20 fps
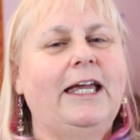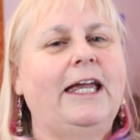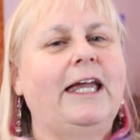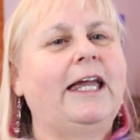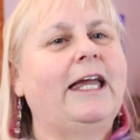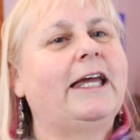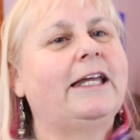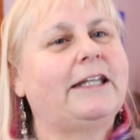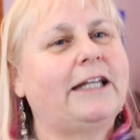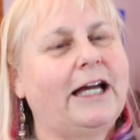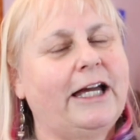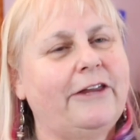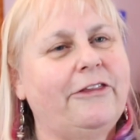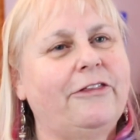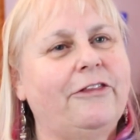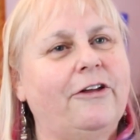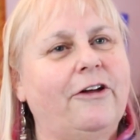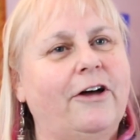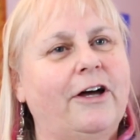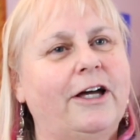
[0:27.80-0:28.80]
And I
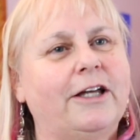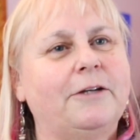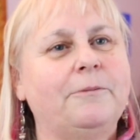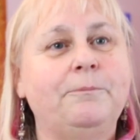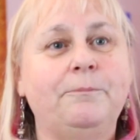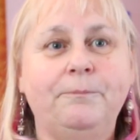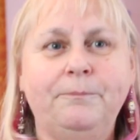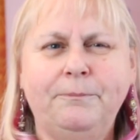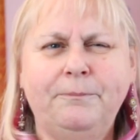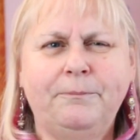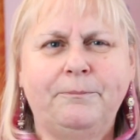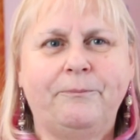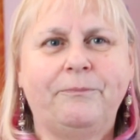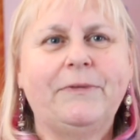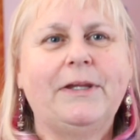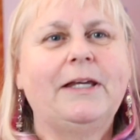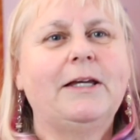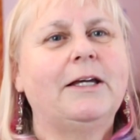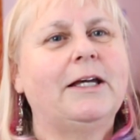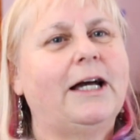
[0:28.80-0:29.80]
thought,
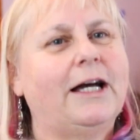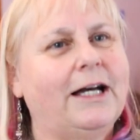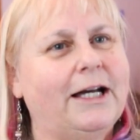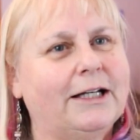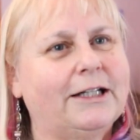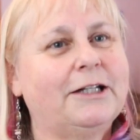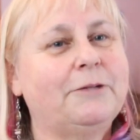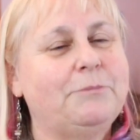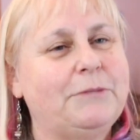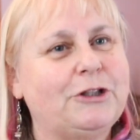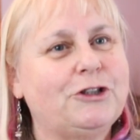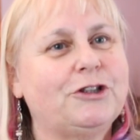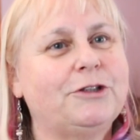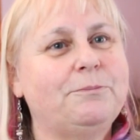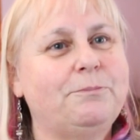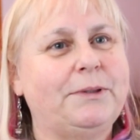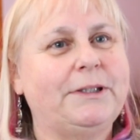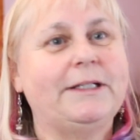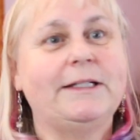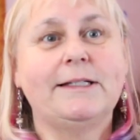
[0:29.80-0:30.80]
commission
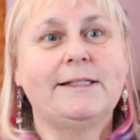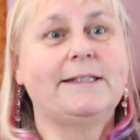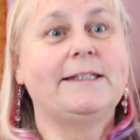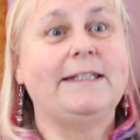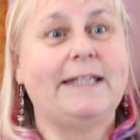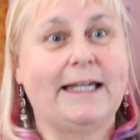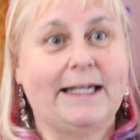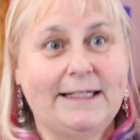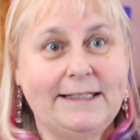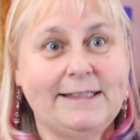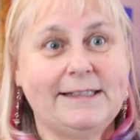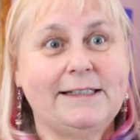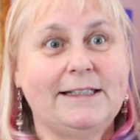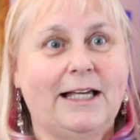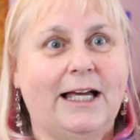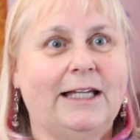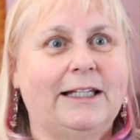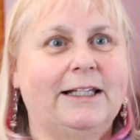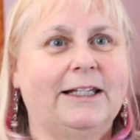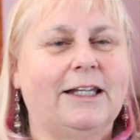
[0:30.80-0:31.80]
piece, yes,
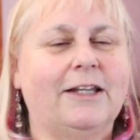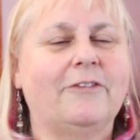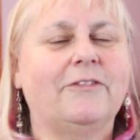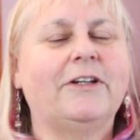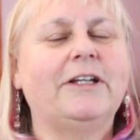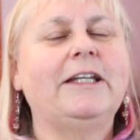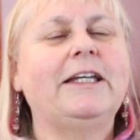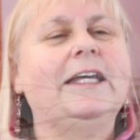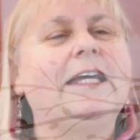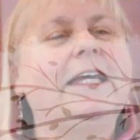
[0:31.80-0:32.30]
I'd love it.